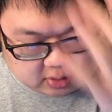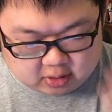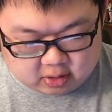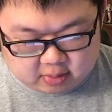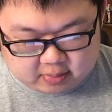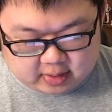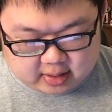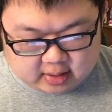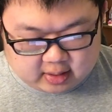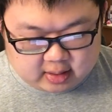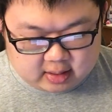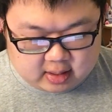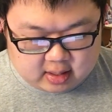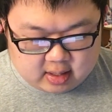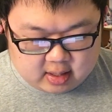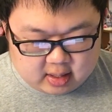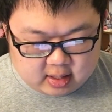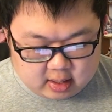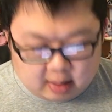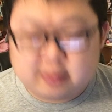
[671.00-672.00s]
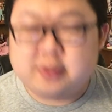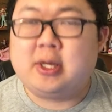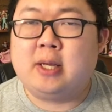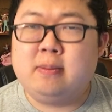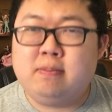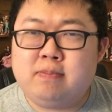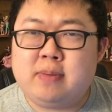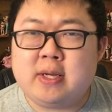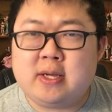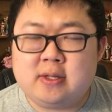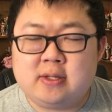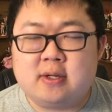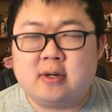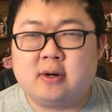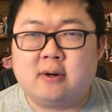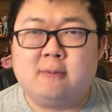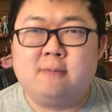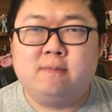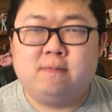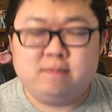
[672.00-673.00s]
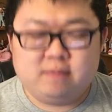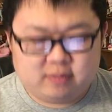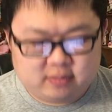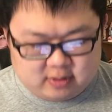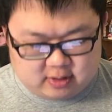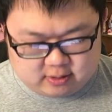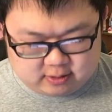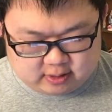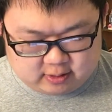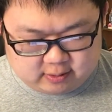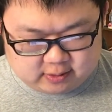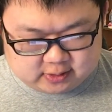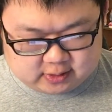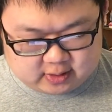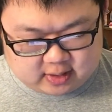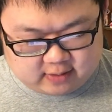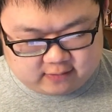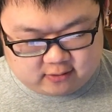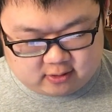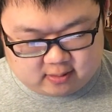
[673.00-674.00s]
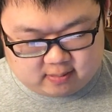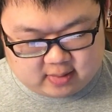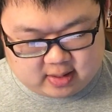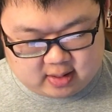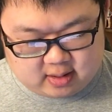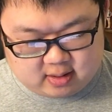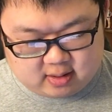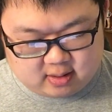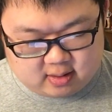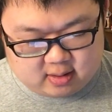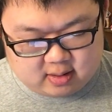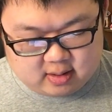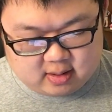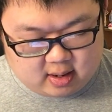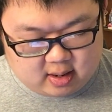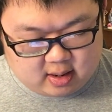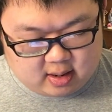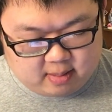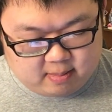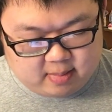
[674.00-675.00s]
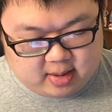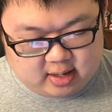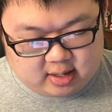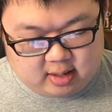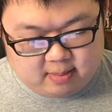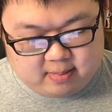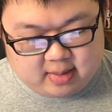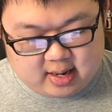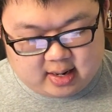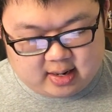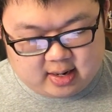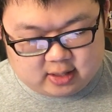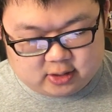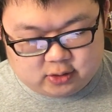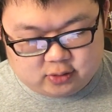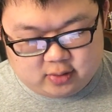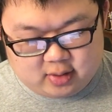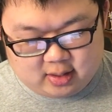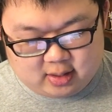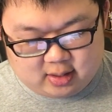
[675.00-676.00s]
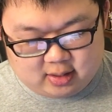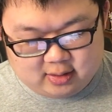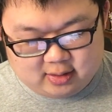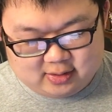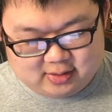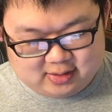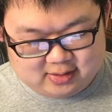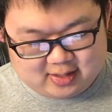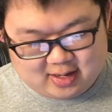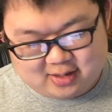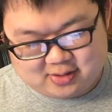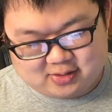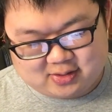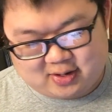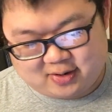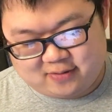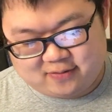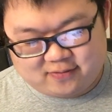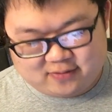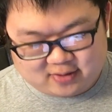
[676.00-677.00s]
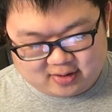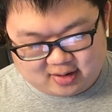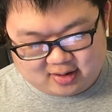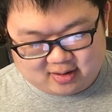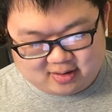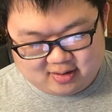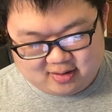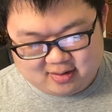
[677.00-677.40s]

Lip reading: turban. I'm gonna say B tier. There was an effort made here. Mega Manectric. This is actually kind of funny.